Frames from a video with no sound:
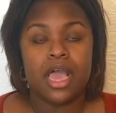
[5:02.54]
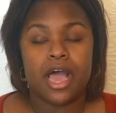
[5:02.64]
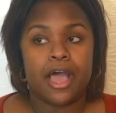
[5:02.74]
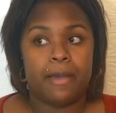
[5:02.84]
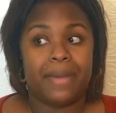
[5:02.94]

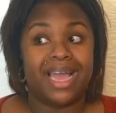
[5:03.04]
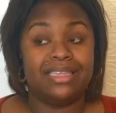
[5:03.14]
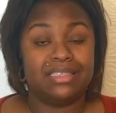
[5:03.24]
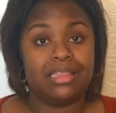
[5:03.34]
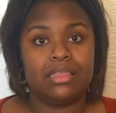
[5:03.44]
I
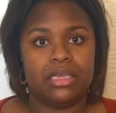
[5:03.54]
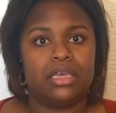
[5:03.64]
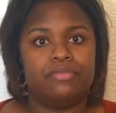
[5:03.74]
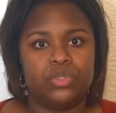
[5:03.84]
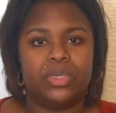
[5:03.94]
did think
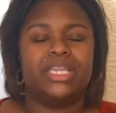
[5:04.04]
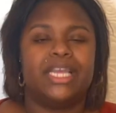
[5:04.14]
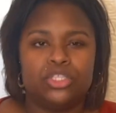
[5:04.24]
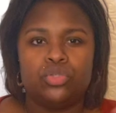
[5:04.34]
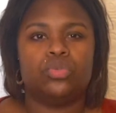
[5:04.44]
of doing
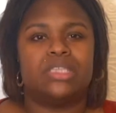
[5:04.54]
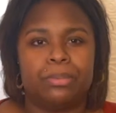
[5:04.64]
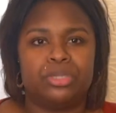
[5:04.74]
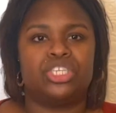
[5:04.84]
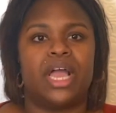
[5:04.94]
like two
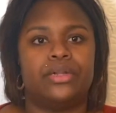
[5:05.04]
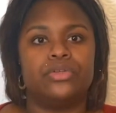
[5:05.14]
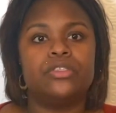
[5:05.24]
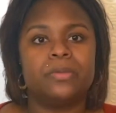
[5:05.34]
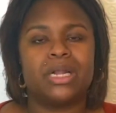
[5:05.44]
separate
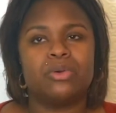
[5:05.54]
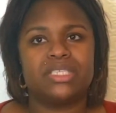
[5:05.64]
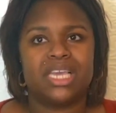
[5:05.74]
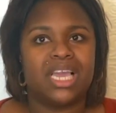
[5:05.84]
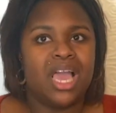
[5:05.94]
channels, but I was
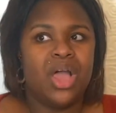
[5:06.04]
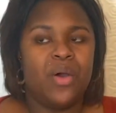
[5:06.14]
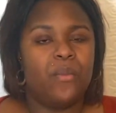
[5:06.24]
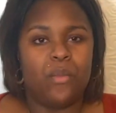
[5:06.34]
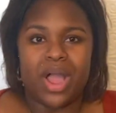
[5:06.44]
like,
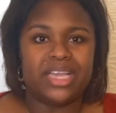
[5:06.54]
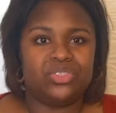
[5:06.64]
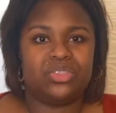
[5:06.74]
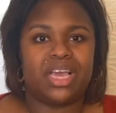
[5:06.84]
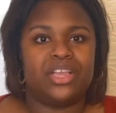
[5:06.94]
why
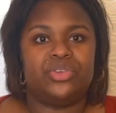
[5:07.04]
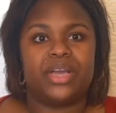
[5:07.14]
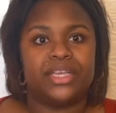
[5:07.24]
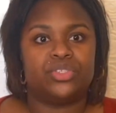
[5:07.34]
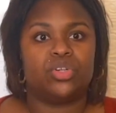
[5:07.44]
do that? You
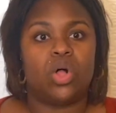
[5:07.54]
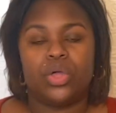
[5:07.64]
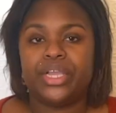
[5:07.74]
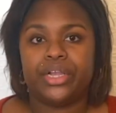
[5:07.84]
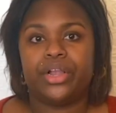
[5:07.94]
guys are all
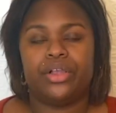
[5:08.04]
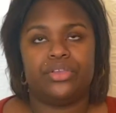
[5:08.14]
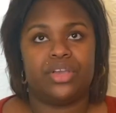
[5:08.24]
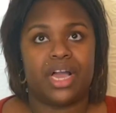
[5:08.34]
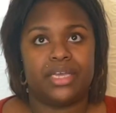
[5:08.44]
here.
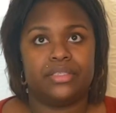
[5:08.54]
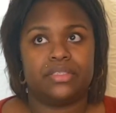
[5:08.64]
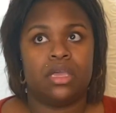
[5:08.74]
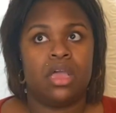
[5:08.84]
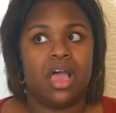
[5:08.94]
You
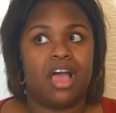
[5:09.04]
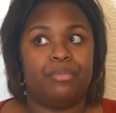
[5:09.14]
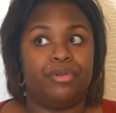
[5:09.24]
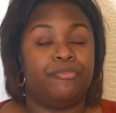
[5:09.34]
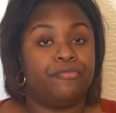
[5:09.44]
guys
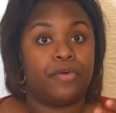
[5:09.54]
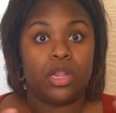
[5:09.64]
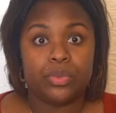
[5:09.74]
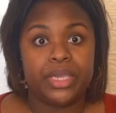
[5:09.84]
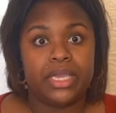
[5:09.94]
have been
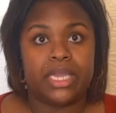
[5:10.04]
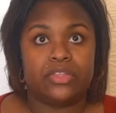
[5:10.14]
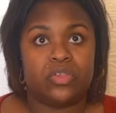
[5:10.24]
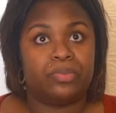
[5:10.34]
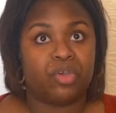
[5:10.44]
following and
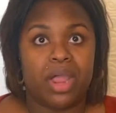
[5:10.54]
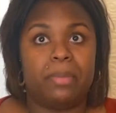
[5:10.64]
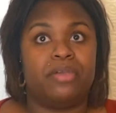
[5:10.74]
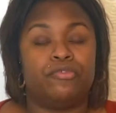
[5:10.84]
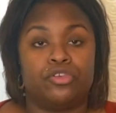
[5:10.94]

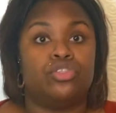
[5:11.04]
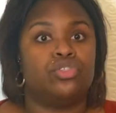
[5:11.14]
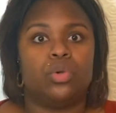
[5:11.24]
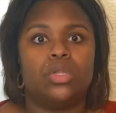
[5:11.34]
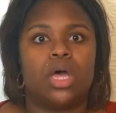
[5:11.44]
subscribing for
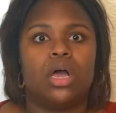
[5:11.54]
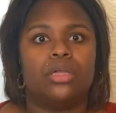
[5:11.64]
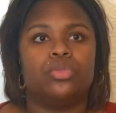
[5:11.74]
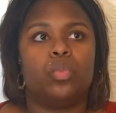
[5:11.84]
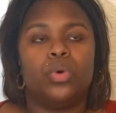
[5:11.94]
so
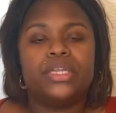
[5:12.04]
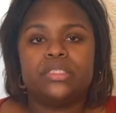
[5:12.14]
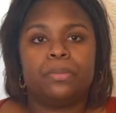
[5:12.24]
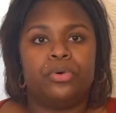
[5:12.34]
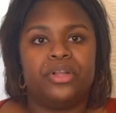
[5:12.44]
long. What
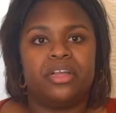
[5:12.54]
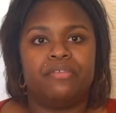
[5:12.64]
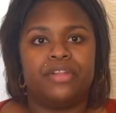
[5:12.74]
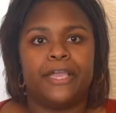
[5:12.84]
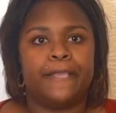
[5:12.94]
is the point
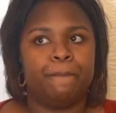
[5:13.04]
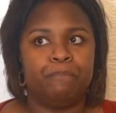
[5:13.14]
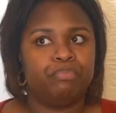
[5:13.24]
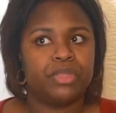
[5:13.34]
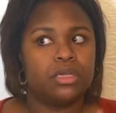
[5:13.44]
of like
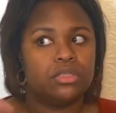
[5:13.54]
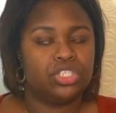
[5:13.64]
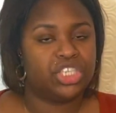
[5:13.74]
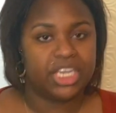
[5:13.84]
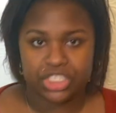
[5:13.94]

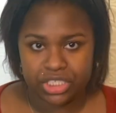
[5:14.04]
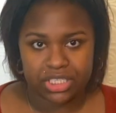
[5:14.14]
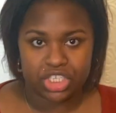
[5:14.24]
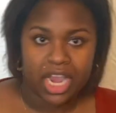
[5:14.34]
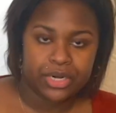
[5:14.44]
changing
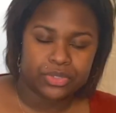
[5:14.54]
the channel?